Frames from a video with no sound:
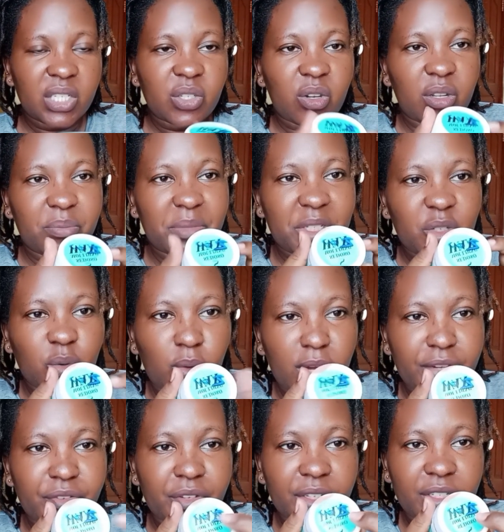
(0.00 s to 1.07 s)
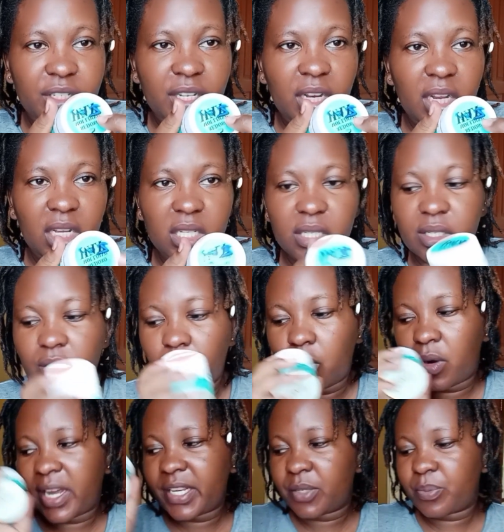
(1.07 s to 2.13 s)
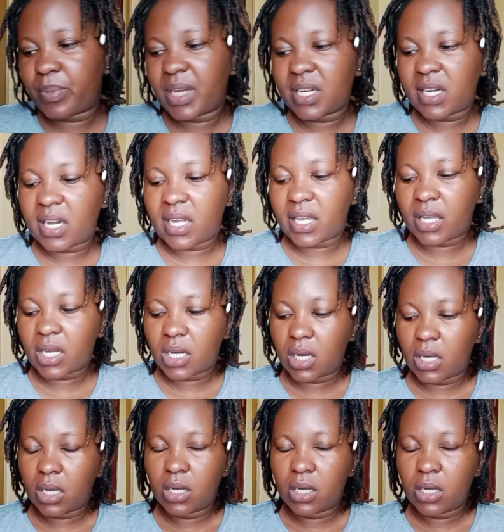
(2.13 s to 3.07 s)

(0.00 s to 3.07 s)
only 200 shillings, so I spent like